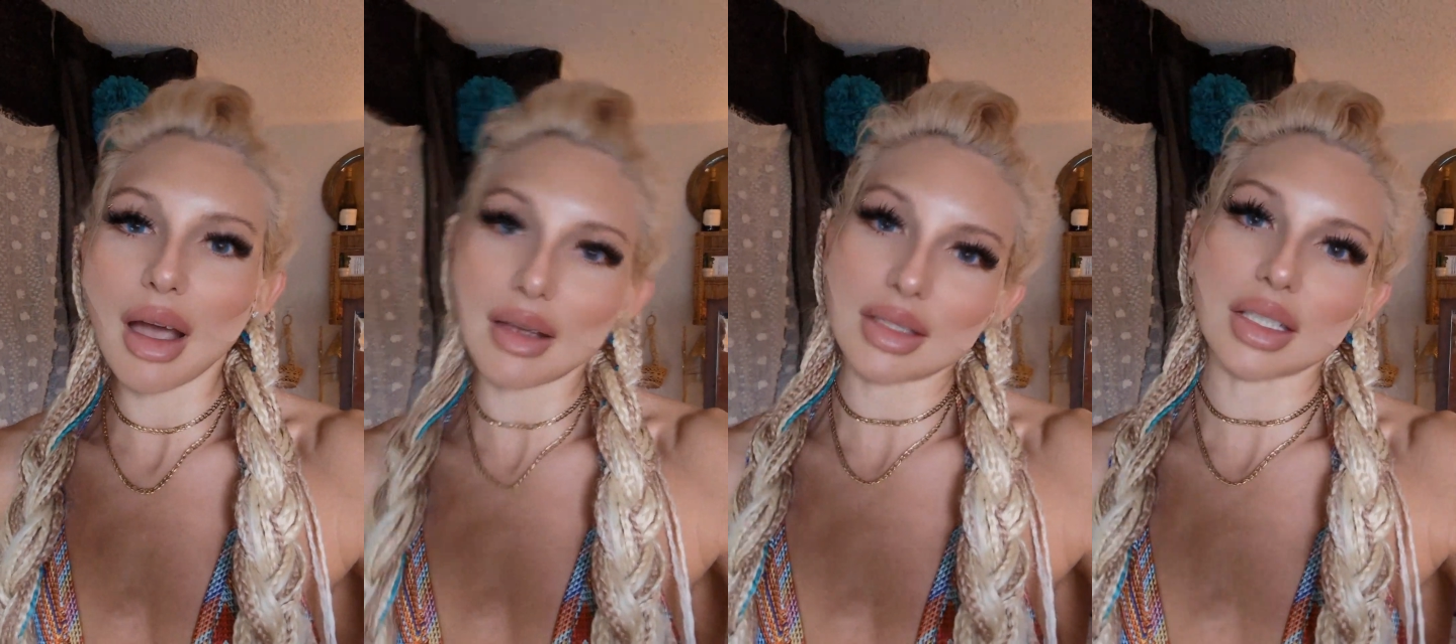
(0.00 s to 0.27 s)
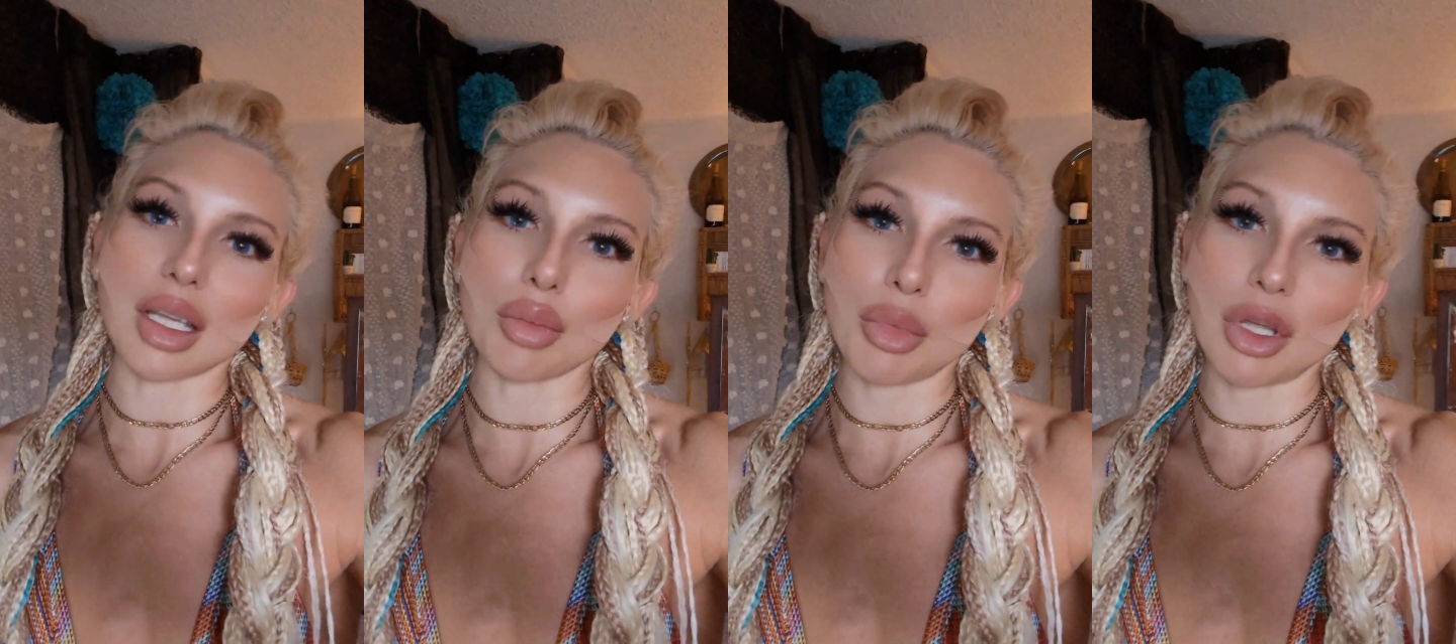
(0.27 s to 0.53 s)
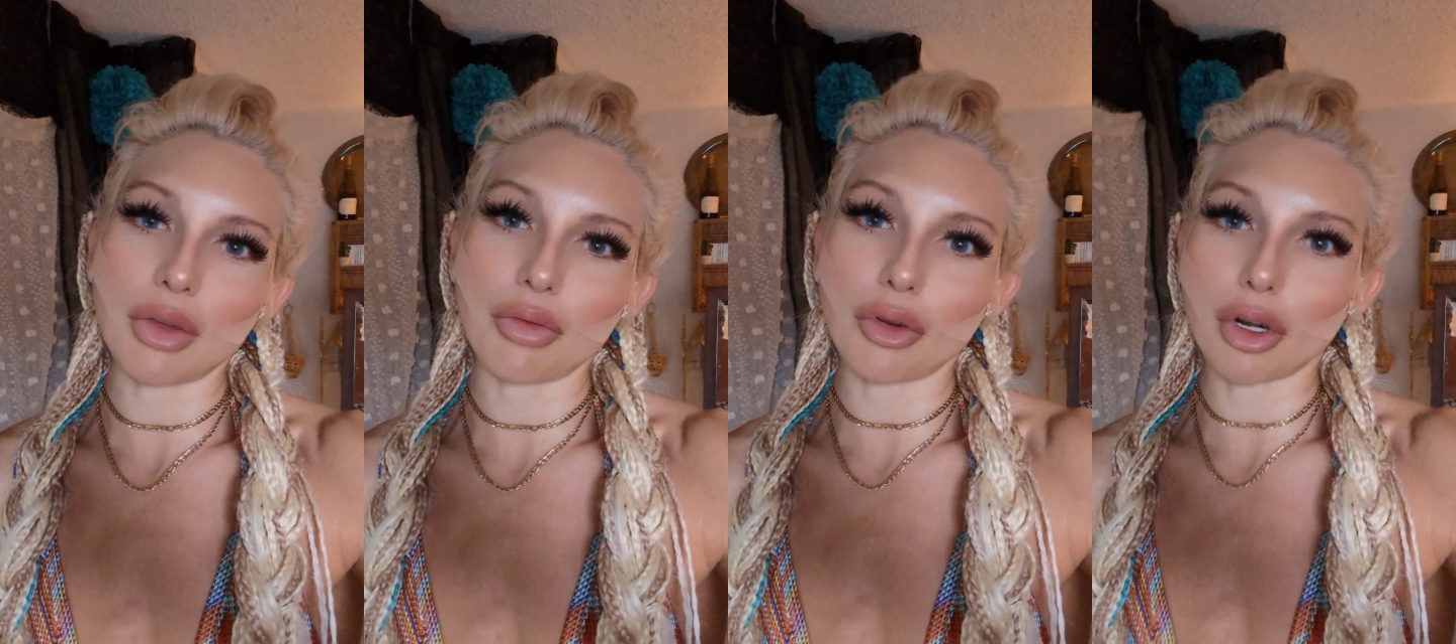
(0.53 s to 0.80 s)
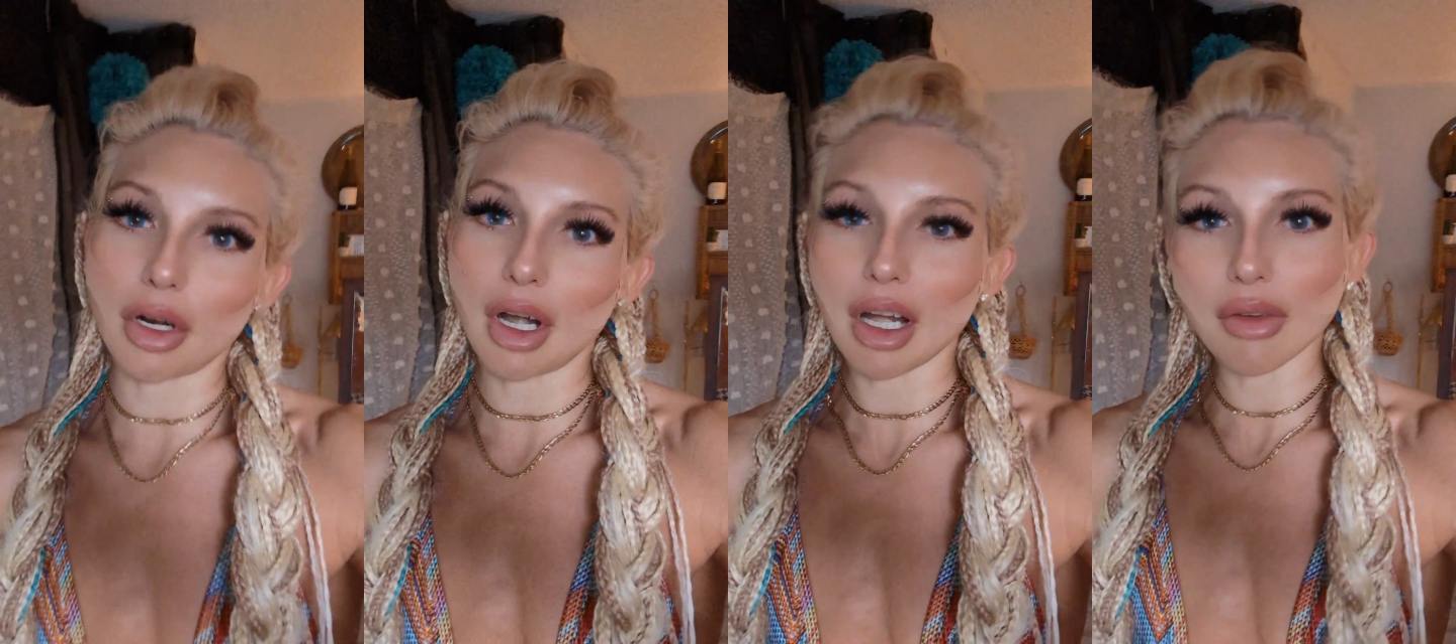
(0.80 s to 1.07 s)
asking me
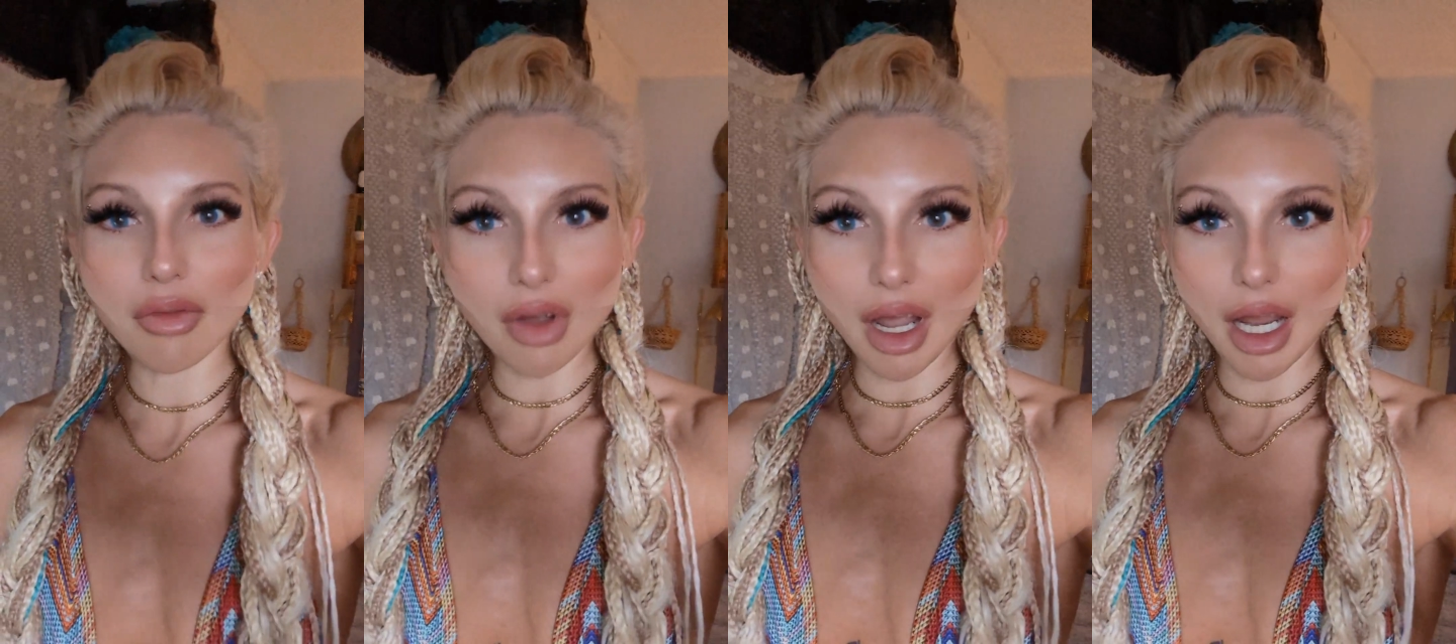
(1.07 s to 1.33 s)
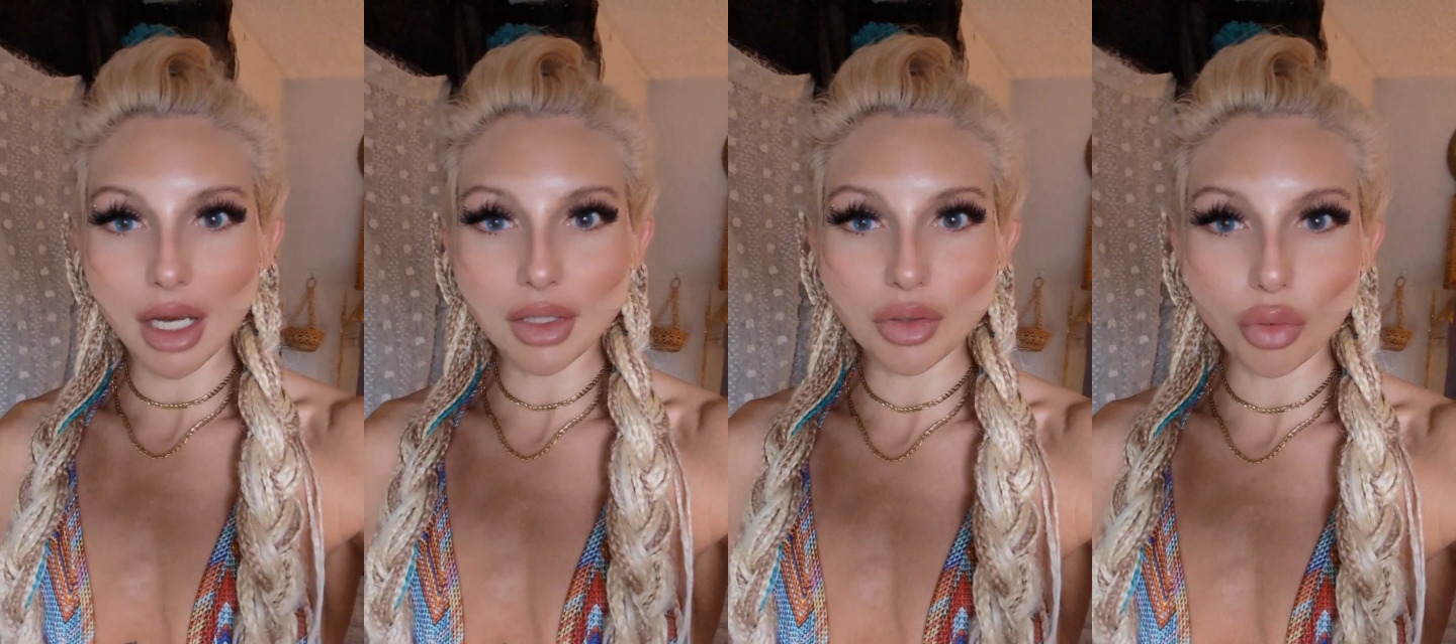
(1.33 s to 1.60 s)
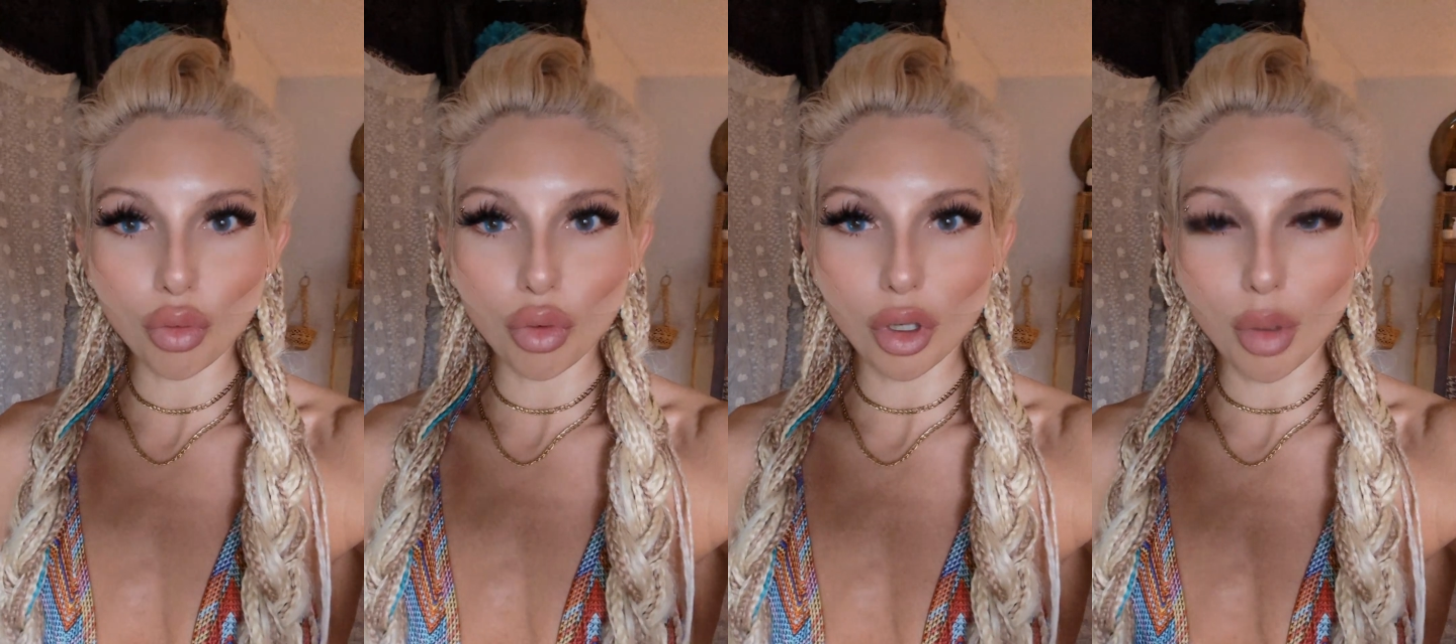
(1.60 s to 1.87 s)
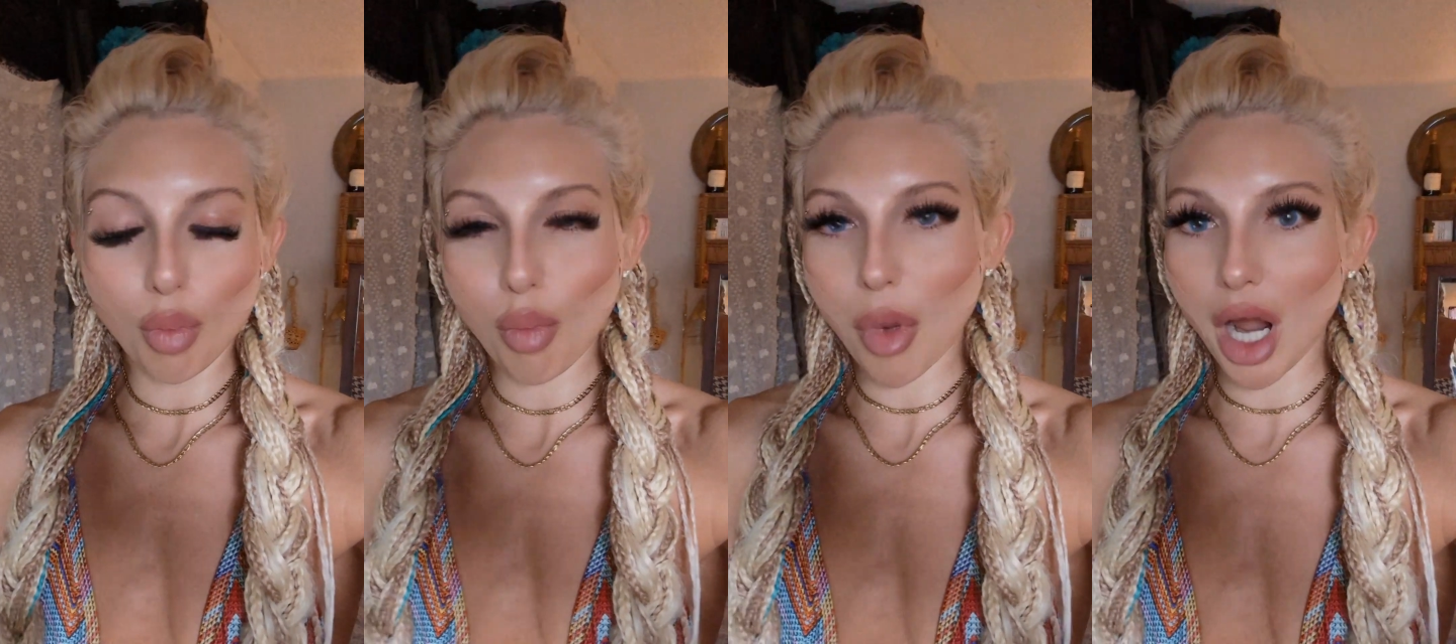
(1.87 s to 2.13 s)
for advice
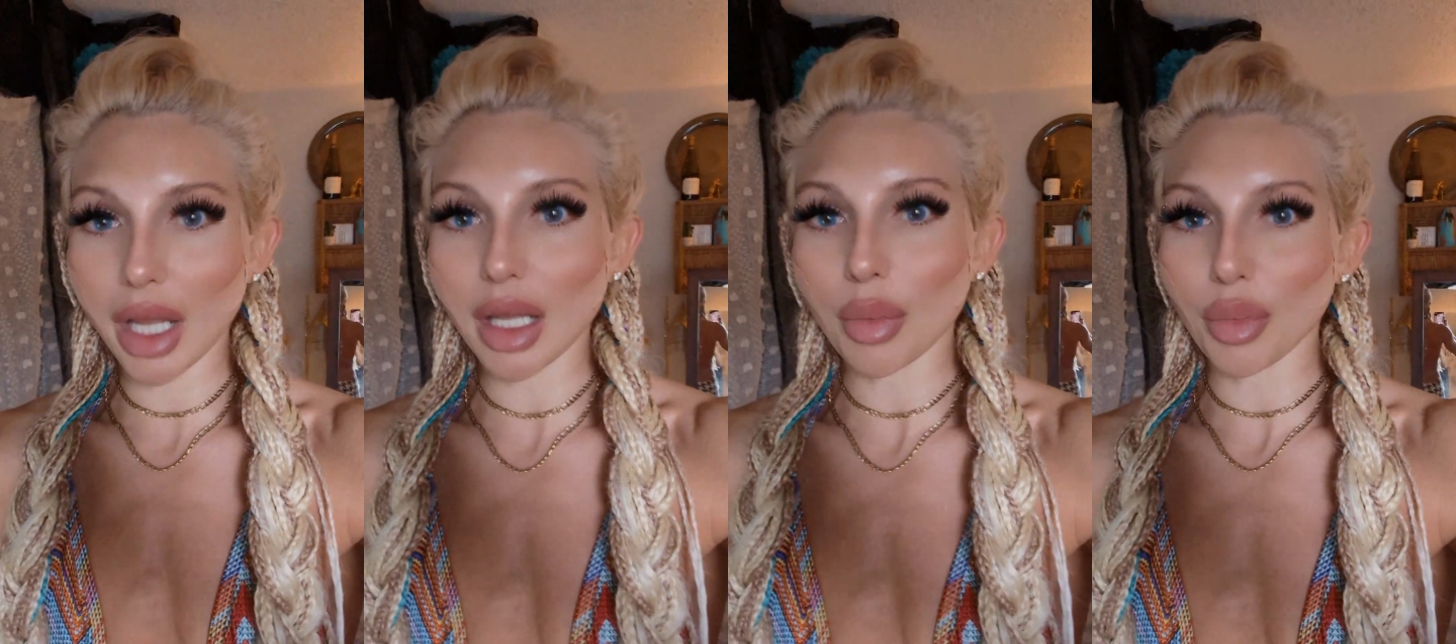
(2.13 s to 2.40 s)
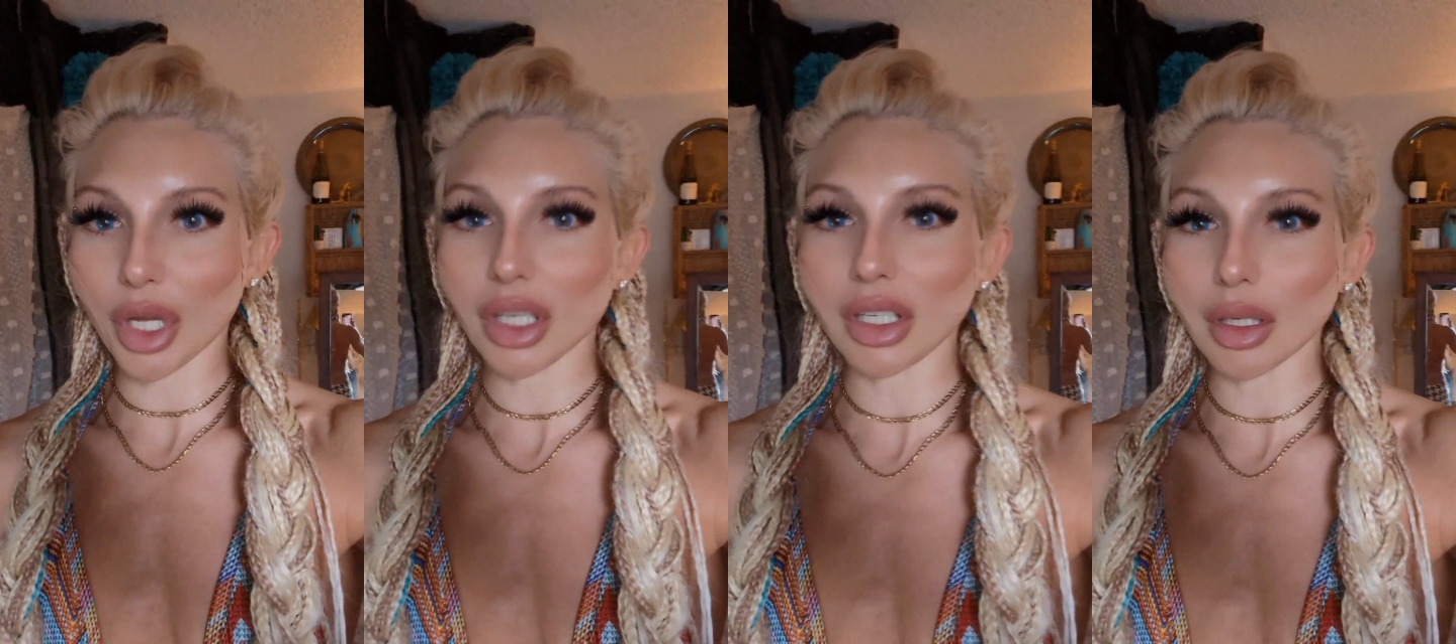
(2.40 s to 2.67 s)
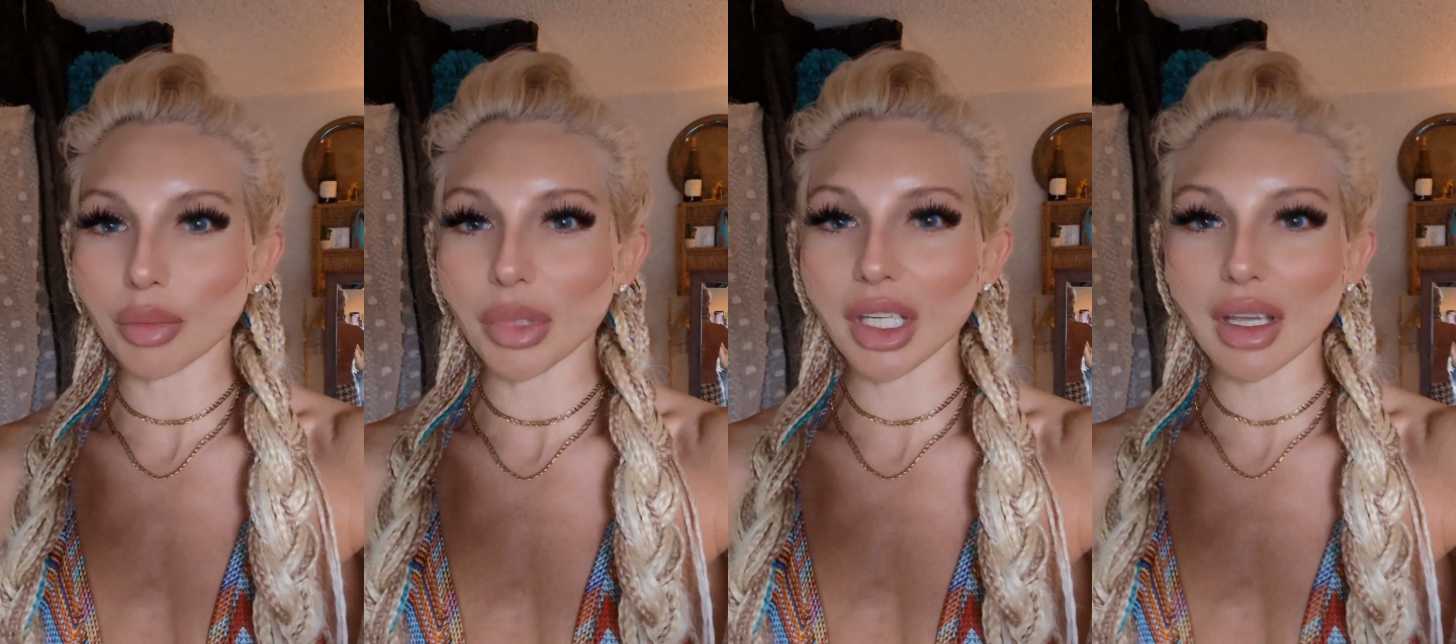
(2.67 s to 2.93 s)
or my opinion,